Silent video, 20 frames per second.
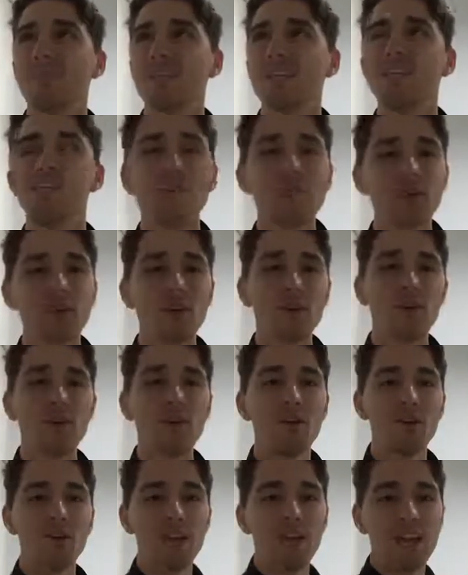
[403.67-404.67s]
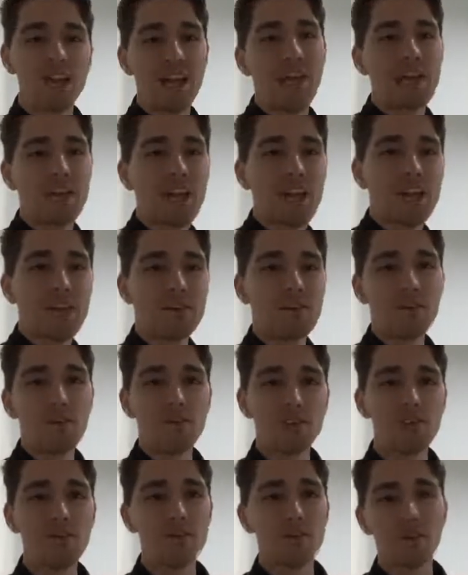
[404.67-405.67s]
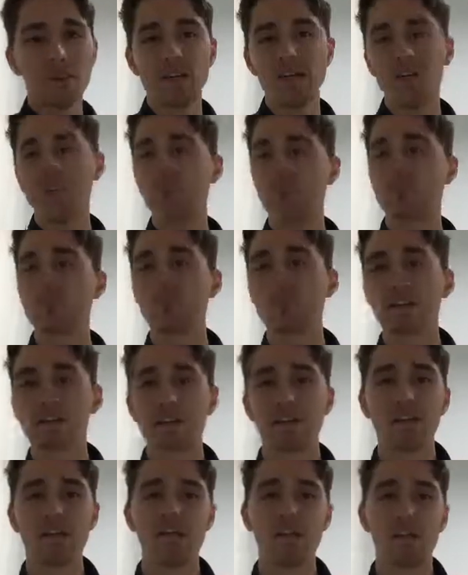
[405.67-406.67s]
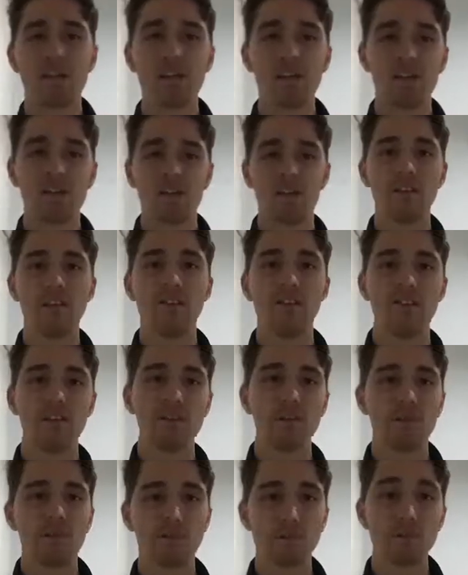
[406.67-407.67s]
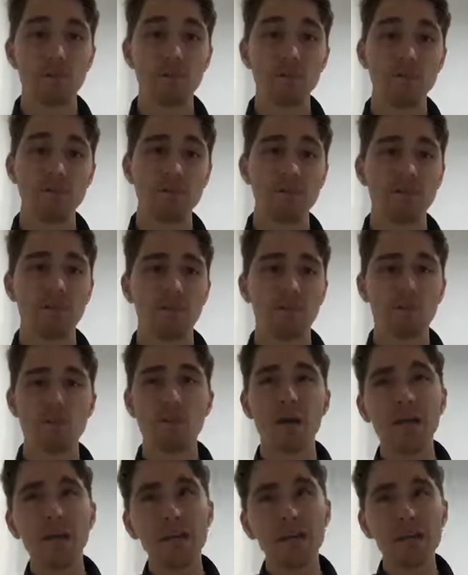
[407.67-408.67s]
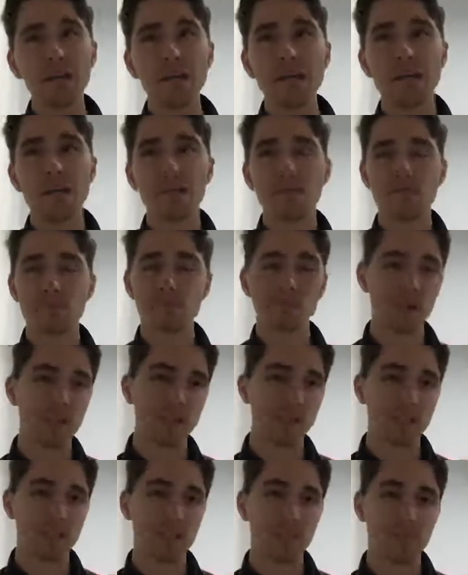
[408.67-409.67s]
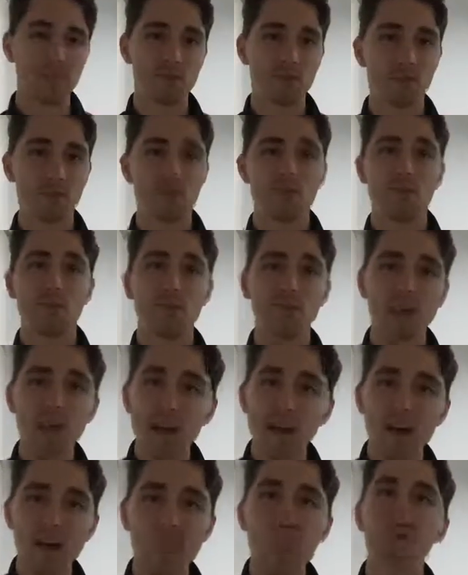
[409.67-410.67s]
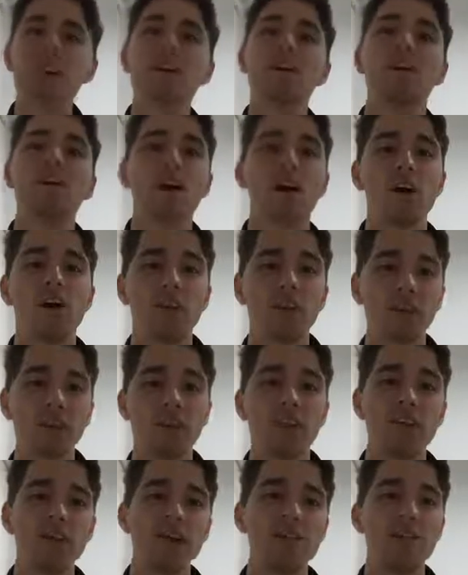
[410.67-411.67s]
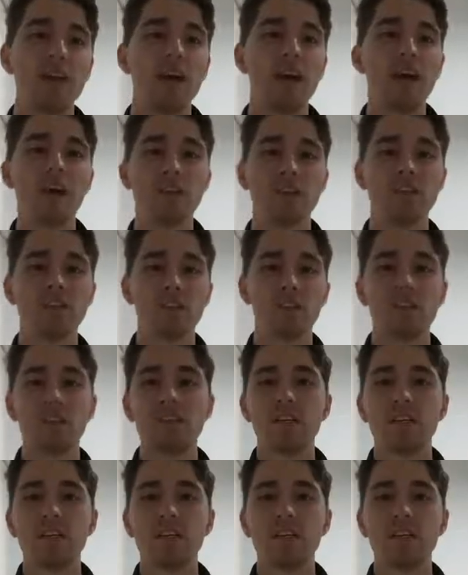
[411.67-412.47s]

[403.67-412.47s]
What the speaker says: Give him a go at AFL level, but it looks like they'd rather, debut him maybe against Melbourne at the MCG the week after. I don't know the ins and outs.